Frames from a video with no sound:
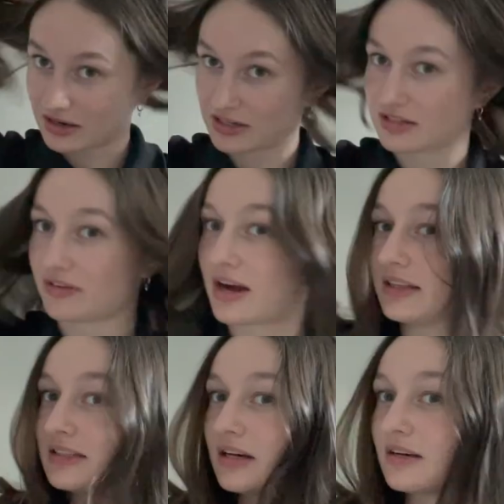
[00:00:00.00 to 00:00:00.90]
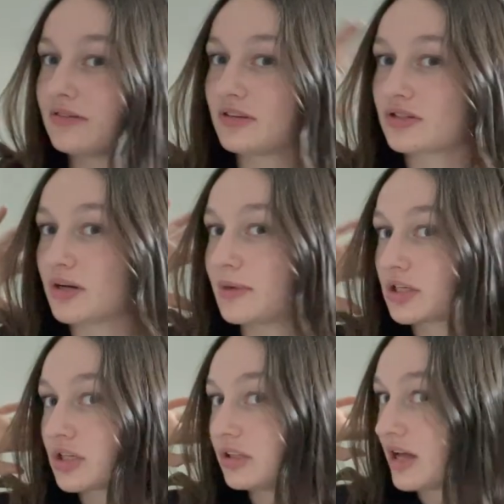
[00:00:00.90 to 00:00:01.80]
is finally done. It feels so
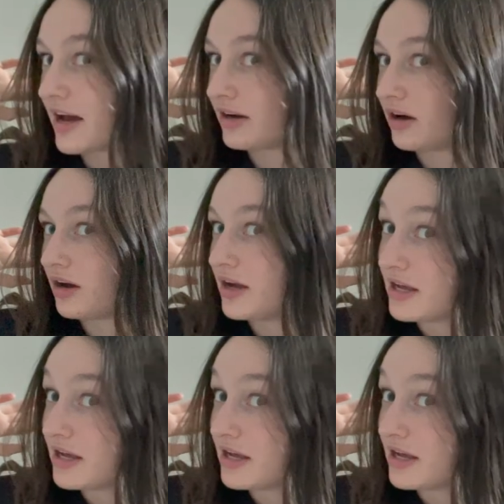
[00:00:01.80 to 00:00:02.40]
much lighter.